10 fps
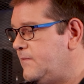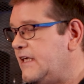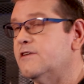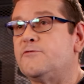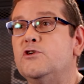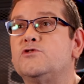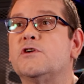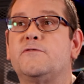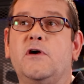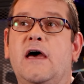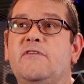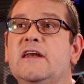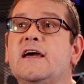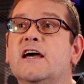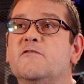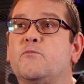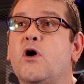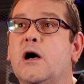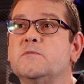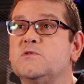In the future, if you have any kind of
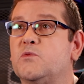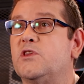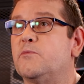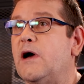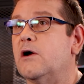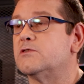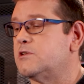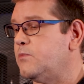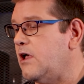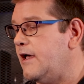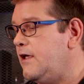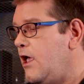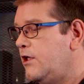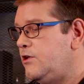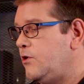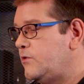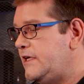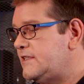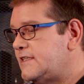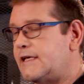problems with your power supply, you don't
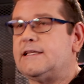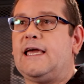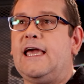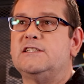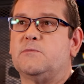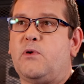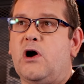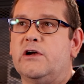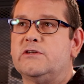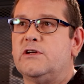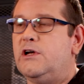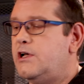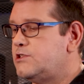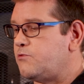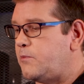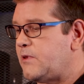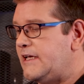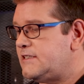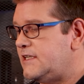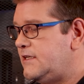need to take the case apart to
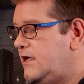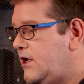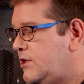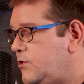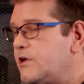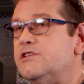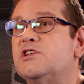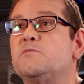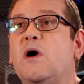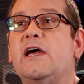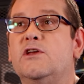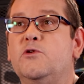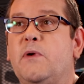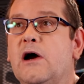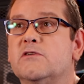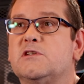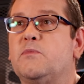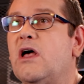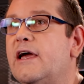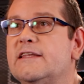replace it. You can just buy a new power
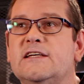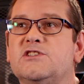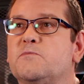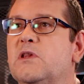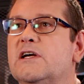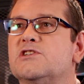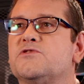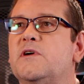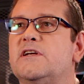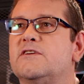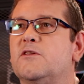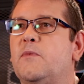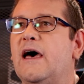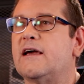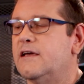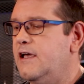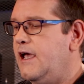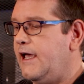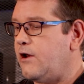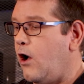supply and then just plug it straight into the back.
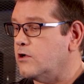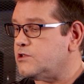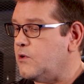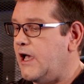It also